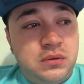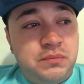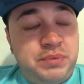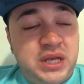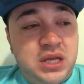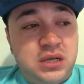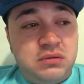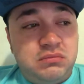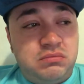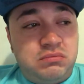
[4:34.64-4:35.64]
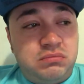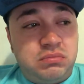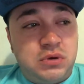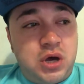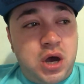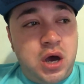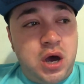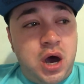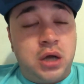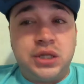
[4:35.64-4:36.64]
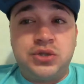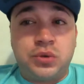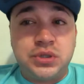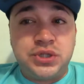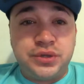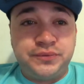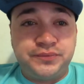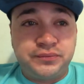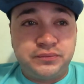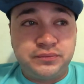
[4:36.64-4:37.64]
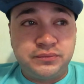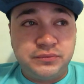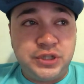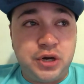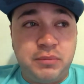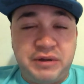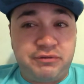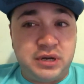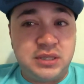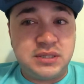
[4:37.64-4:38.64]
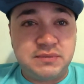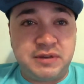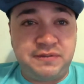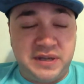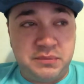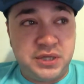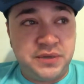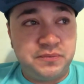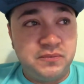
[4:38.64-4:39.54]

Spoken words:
been ugly towards you, you know, my friends, my family,